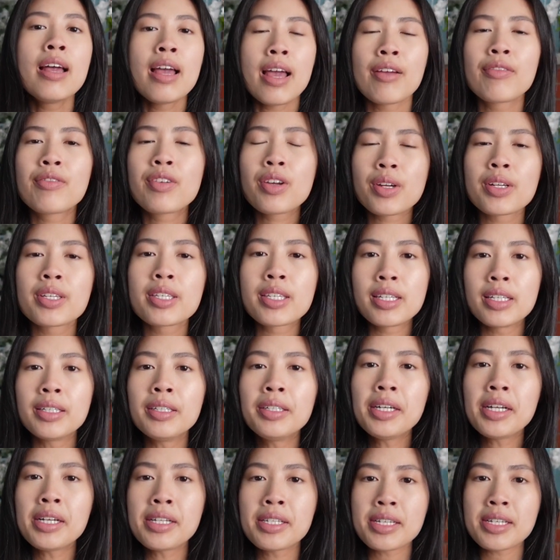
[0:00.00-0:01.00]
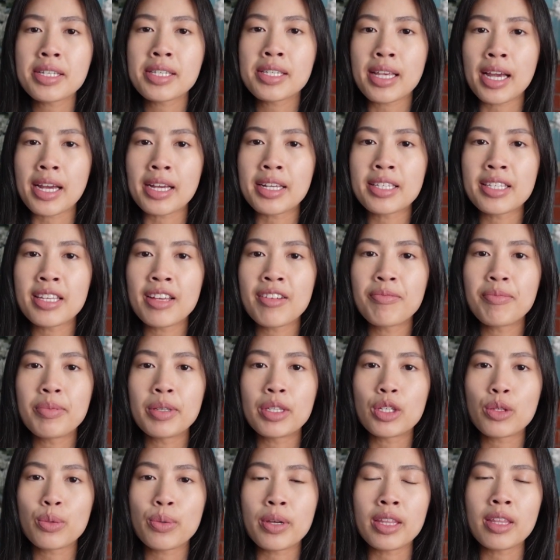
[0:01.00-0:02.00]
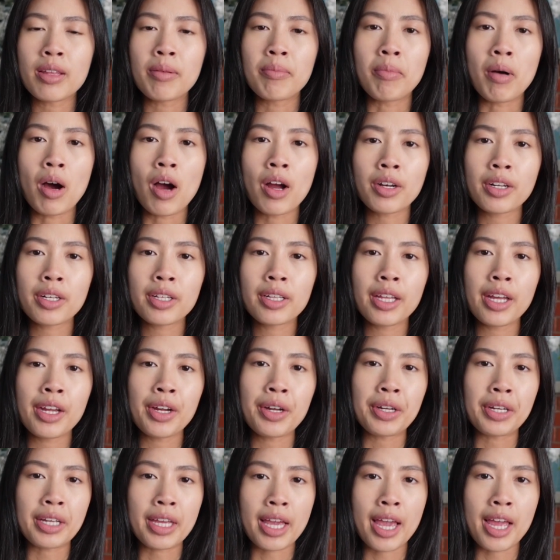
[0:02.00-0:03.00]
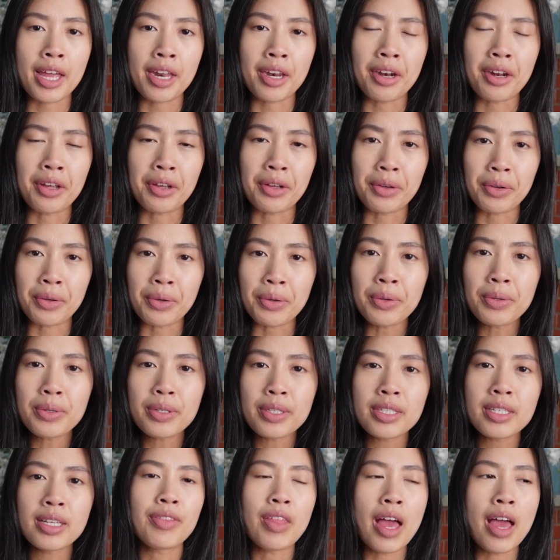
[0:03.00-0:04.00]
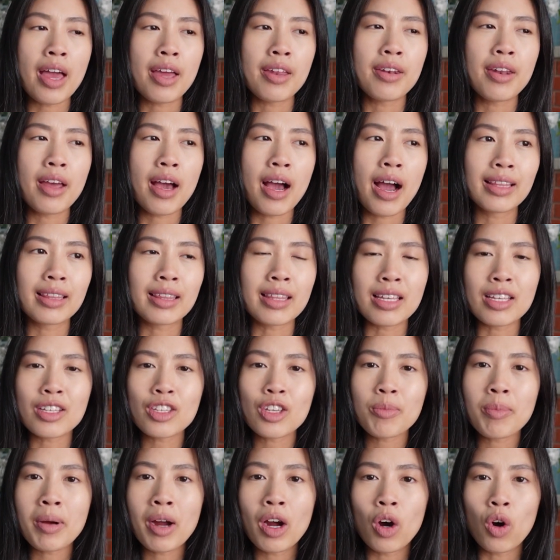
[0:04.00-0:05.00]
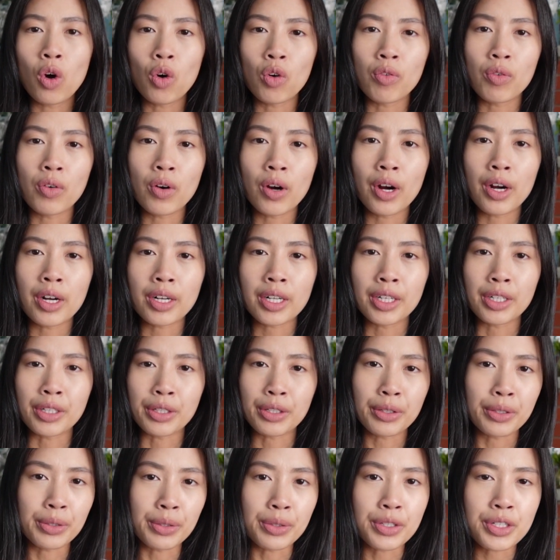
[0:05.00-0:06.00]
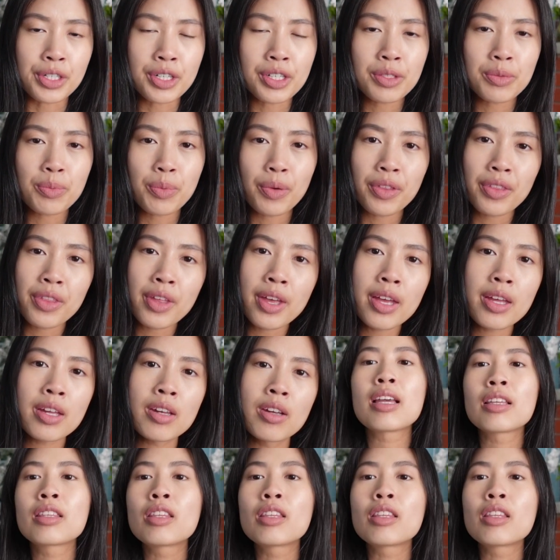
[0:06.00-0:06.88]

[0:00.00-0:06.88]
If you're still indecisive between the Montclair and Canada Goose, then these are my overall conclusions with it.